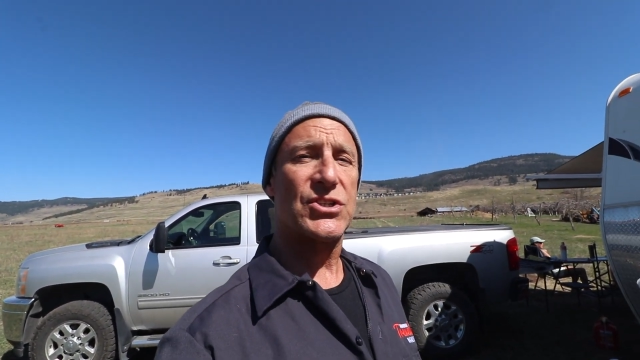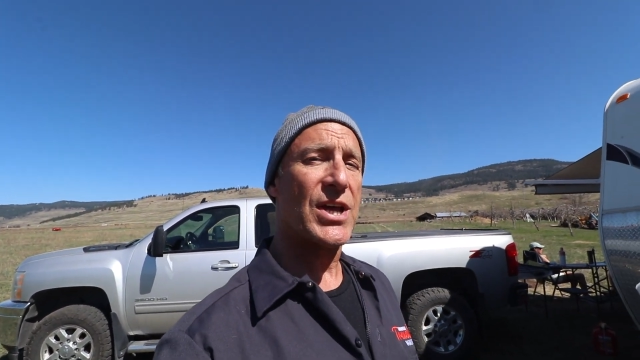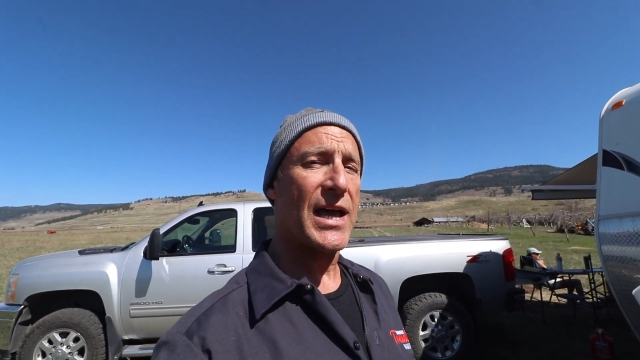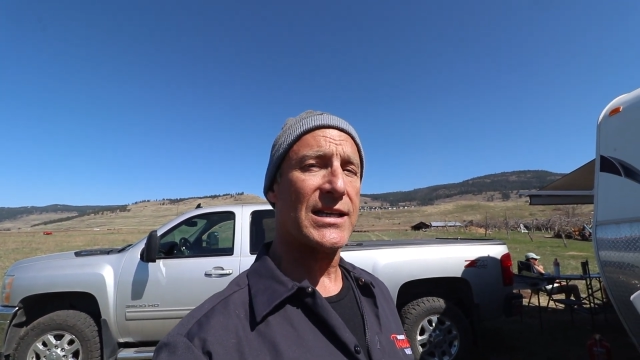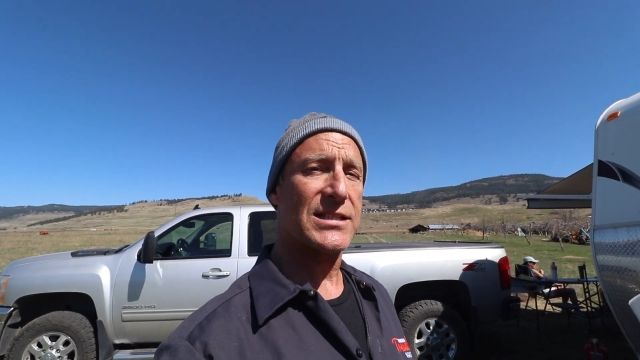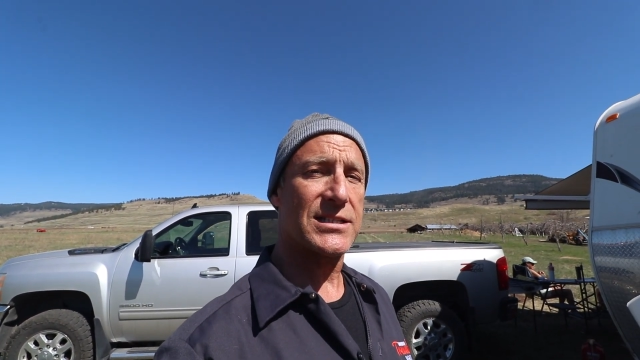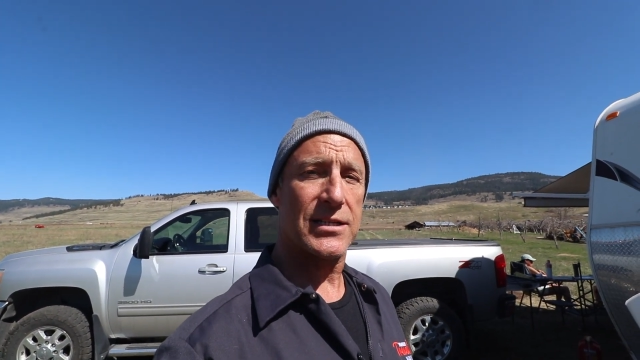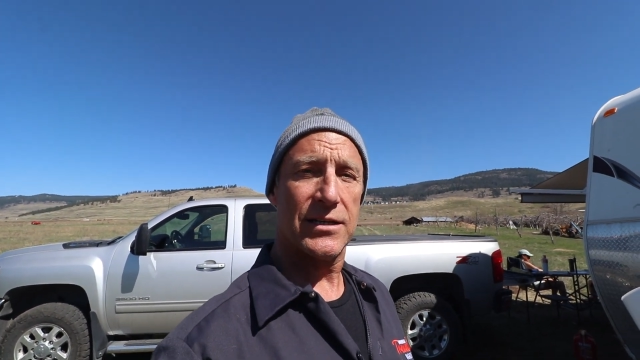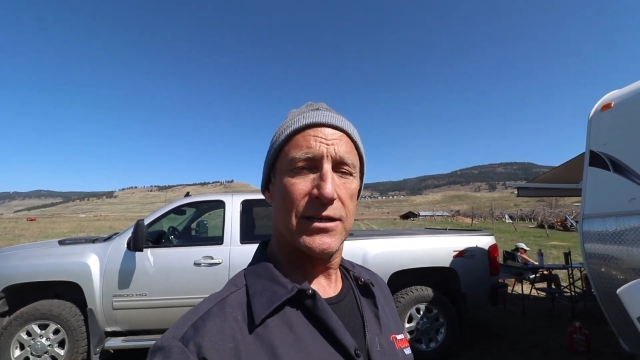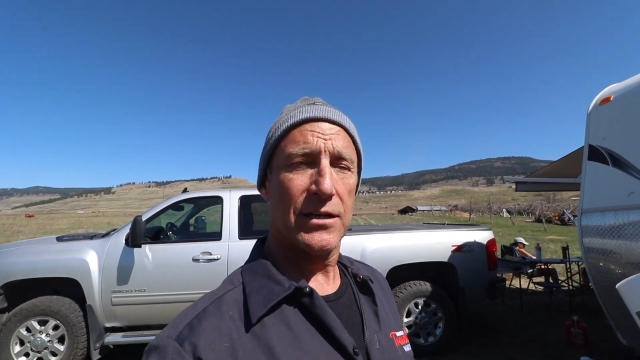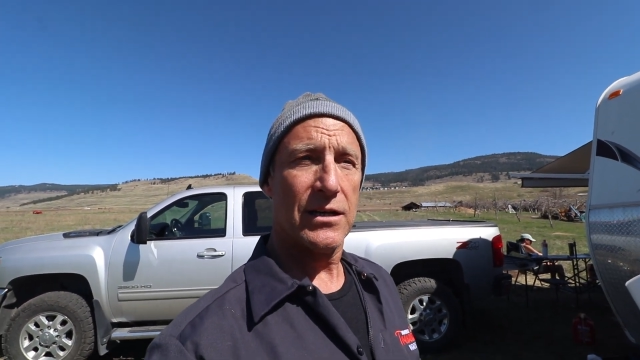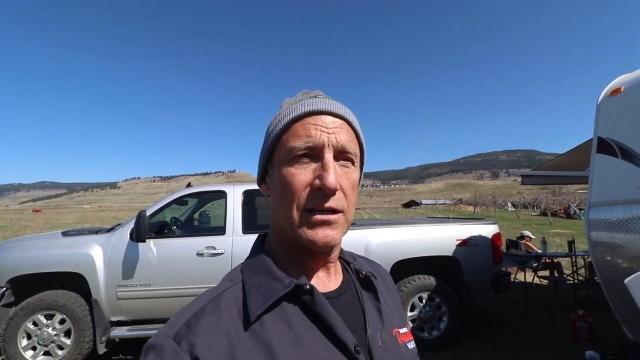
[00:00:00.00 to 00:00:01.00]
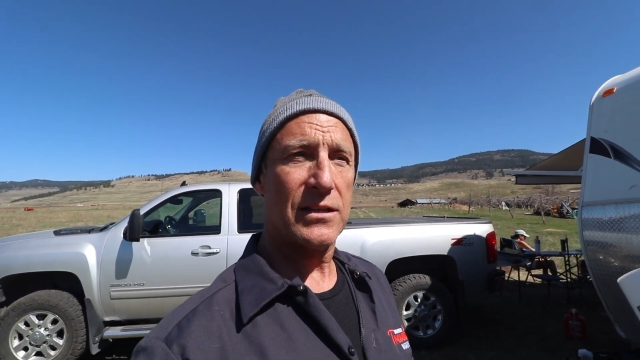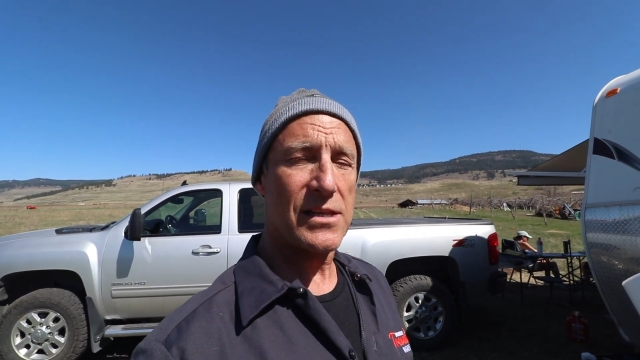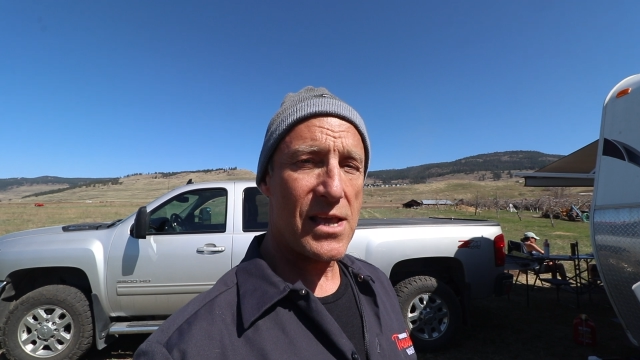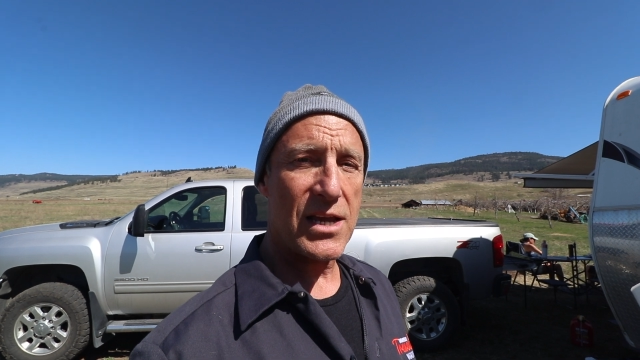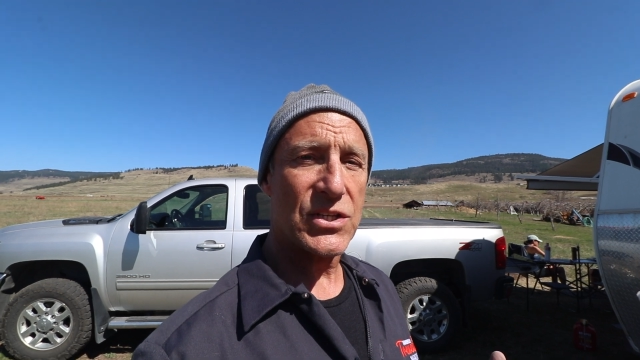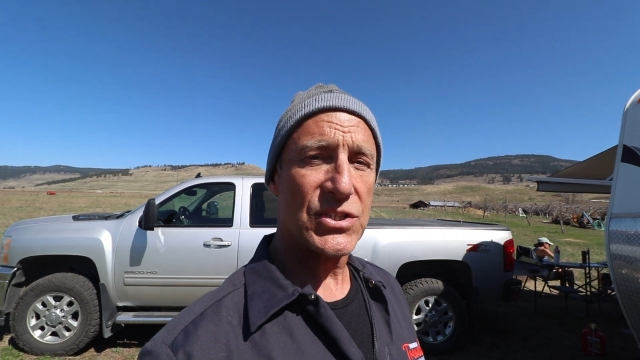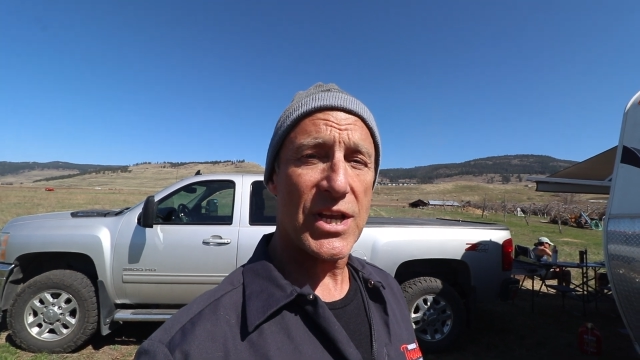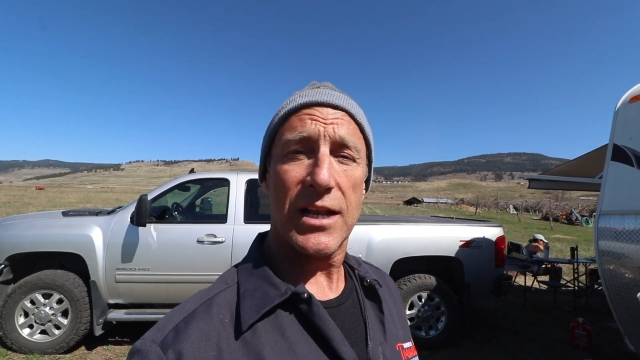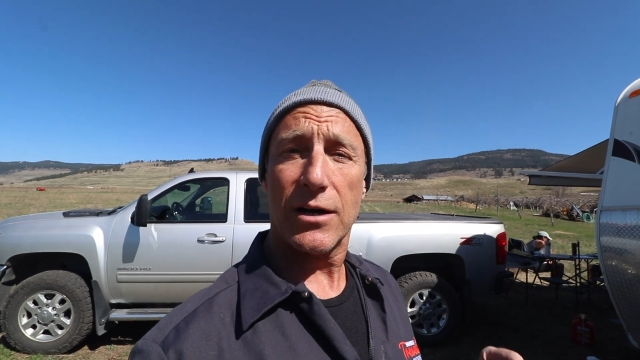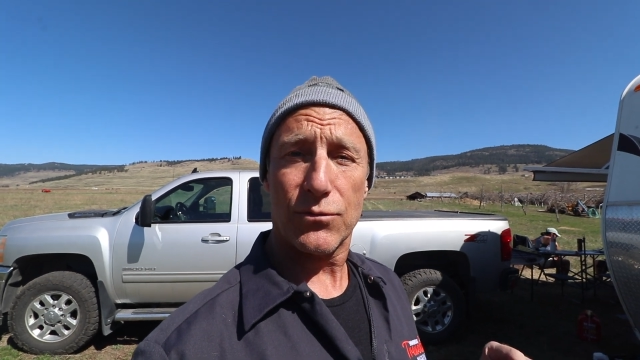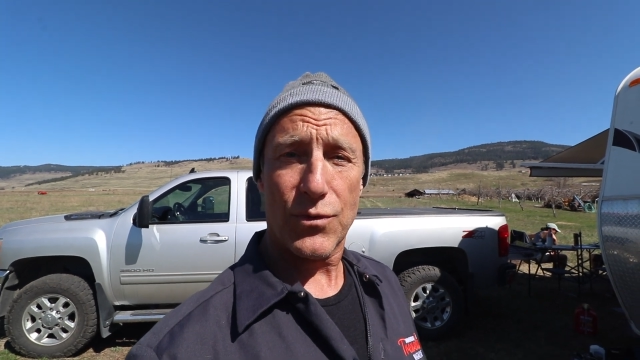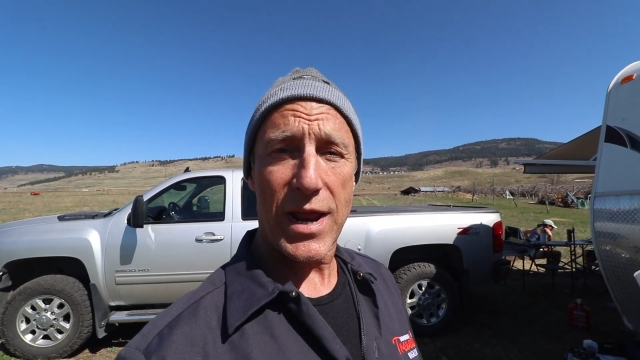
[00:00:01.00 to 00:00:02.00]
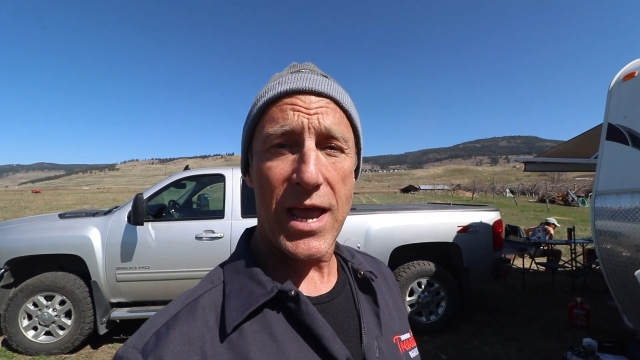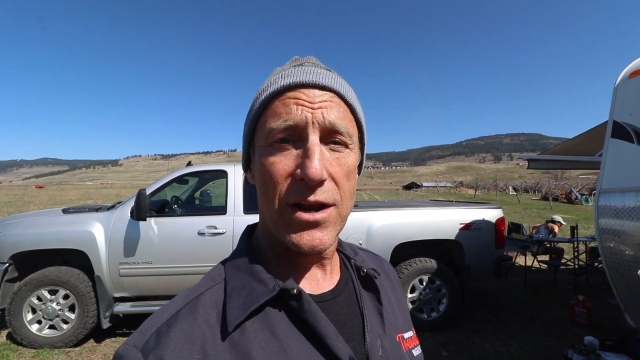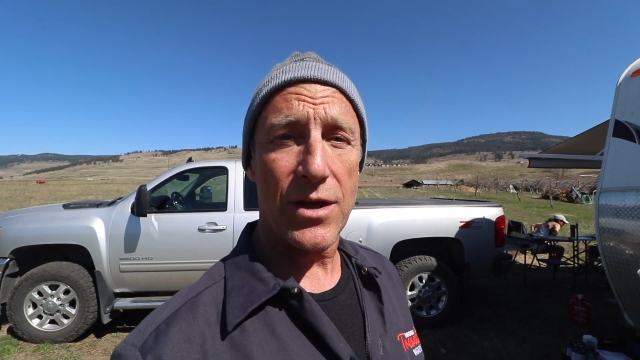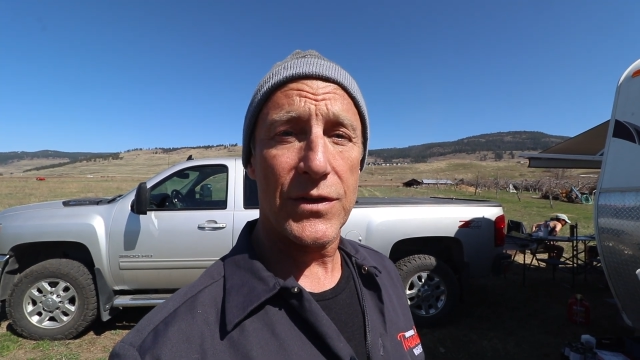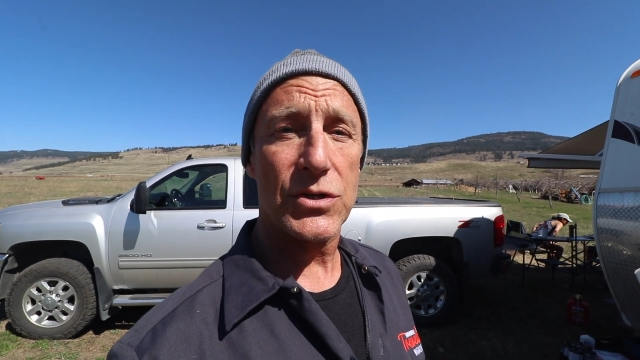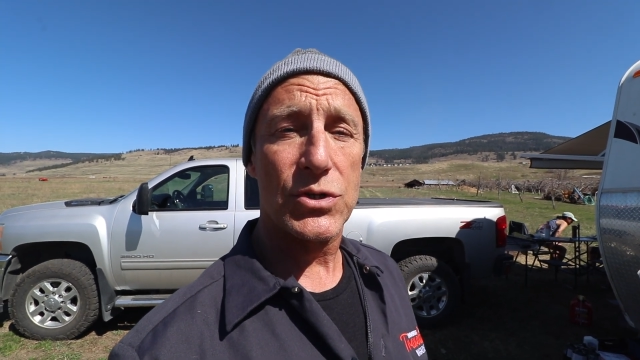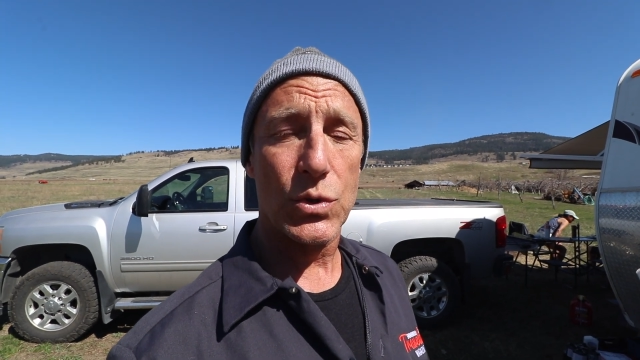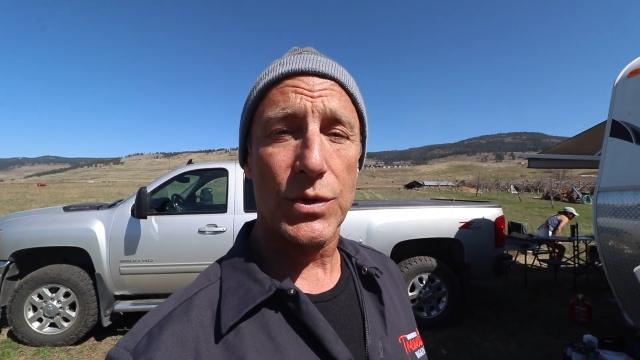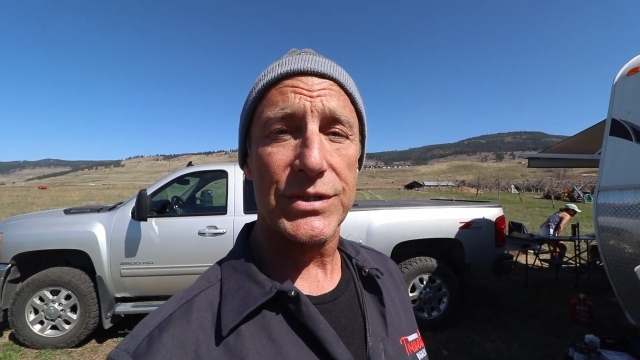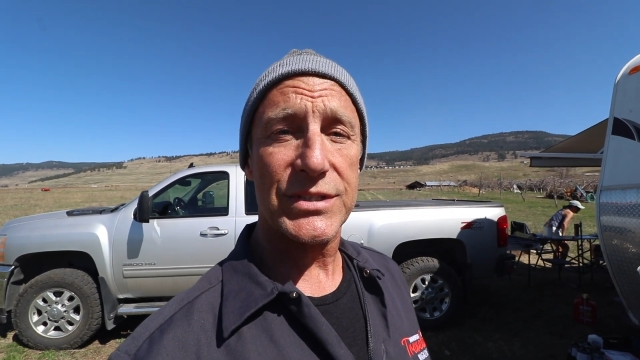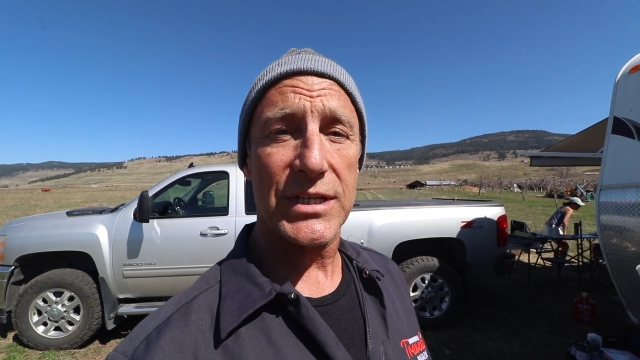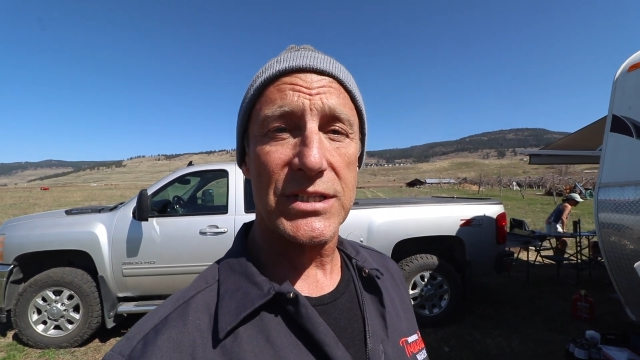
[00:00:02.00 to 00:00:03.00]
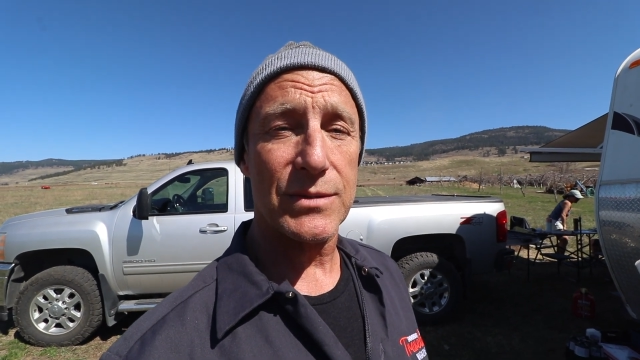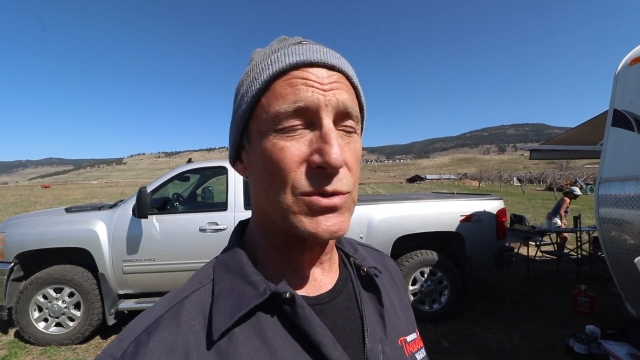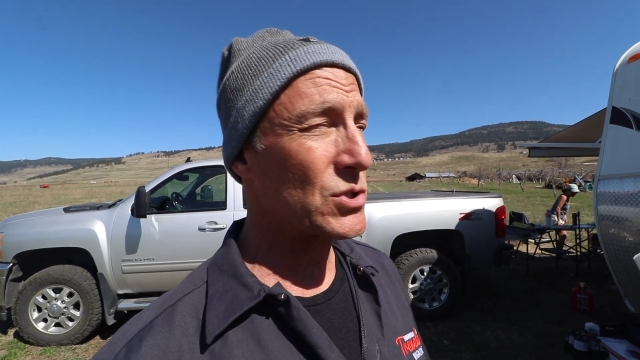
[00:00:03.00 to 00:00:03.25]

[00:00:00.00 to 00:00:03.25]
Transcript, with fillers: test the AC and it ran on the dual system.